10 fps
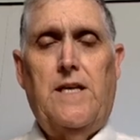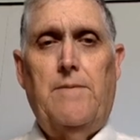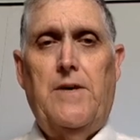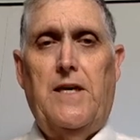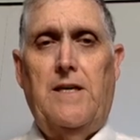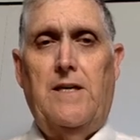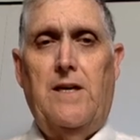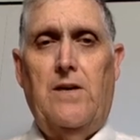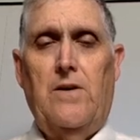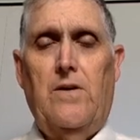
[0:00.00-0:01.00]
coming in
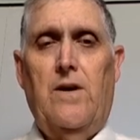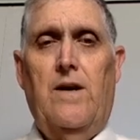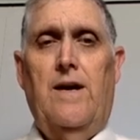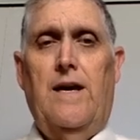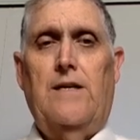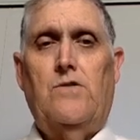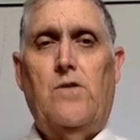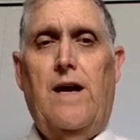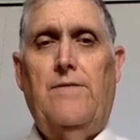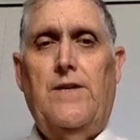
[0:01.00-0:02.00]
here and
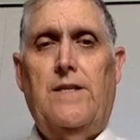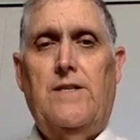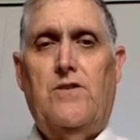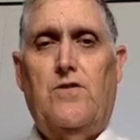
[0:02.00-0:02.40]
driving this